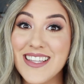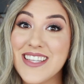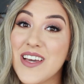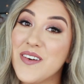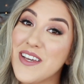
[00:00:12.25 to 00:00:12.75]

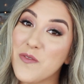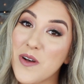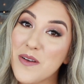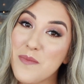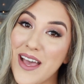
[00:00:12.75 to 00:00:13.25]
Hello and
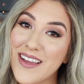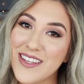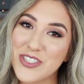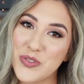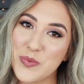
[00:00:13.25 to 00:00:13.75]
welcome back
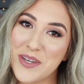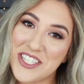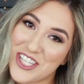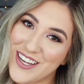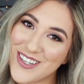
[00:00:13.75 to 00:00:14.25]
to my
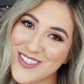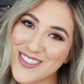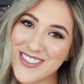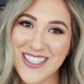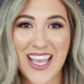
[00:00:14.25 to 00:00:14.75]
channel.
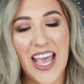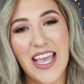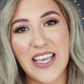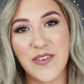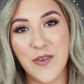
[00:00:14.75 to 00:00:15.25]

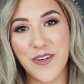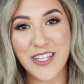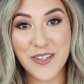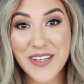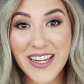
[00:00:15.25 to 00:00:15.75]
If you are
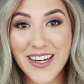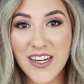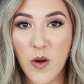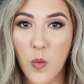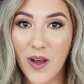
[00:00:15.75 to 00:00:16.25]
new
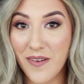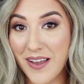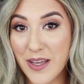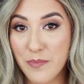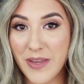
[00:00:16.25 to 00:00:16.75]
here,
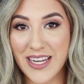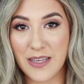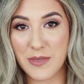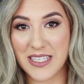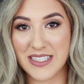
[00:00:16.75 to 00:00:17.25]
welcome. My
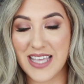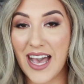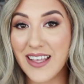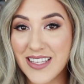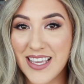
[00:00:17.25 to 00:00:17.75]
name is
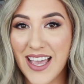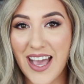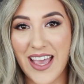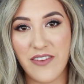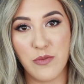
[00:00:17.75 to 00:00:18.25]
Allie.
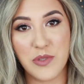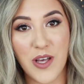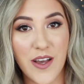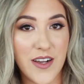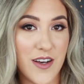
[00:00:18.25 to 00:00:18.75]
I have a
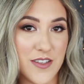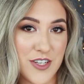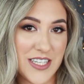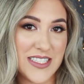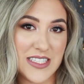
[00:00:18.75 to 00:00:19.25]
blog called
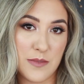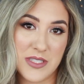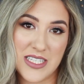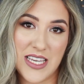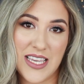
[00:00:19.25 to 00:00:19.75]
Grace and
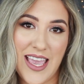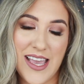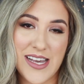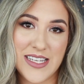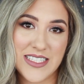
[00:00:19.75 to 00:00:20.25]
Lipstick,
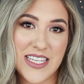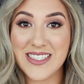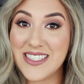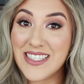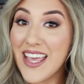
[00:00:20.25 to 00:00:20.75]
and
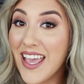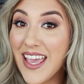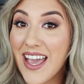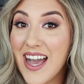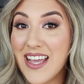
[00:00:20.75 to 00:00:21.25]

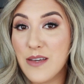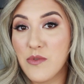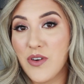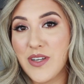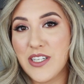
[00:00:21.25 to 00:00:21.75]
today I
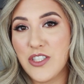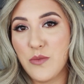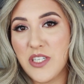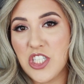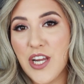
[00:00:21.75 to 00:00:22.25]
am going to
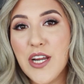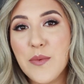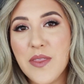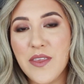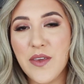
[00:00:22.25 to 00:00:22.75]
be
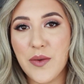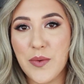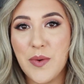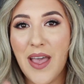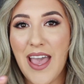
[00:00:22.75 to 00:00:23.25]
sharing with
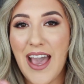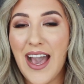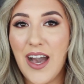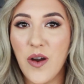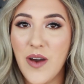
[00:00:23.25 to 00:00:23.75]
you
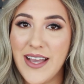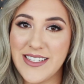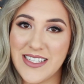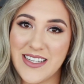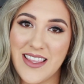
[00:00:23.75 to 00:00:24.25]
how I
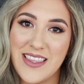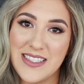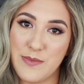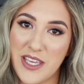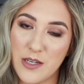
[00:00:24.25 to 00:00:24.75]
did
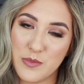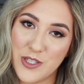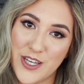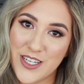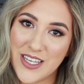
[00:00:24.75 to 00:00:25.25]
this makeup
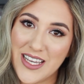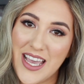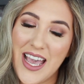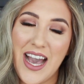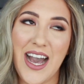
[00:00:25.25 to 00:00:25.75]
look.
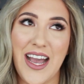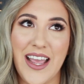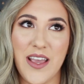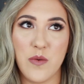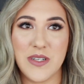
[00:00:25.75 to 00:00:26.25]

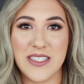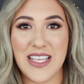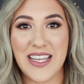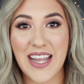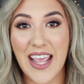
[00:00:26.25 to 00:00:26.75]
I was
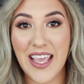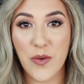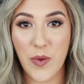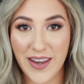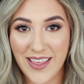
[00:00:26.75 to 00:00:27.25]
in a
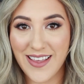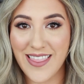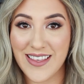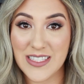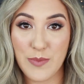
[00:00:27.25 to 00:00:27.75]
wedding
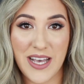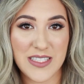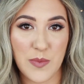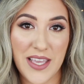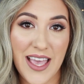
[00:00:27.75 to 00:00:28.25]
this
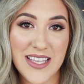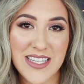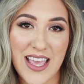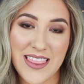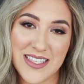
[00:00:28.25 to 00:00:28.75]
past weekend,
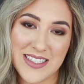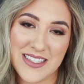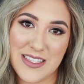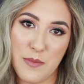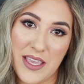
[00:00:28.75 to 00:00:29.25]
and this
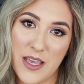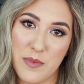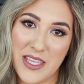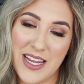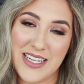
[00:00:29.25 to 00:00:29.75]
is the makeup
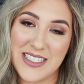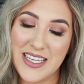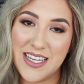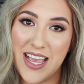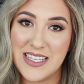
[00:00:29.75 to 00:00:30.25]
that I
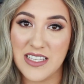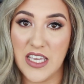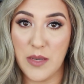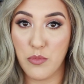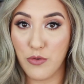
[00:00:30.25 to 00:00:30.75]
did as
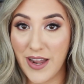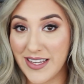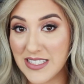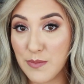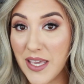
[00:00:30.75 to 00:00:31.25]
a
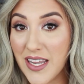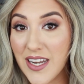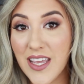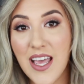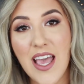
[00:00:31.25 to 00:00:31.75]
bridesmaid.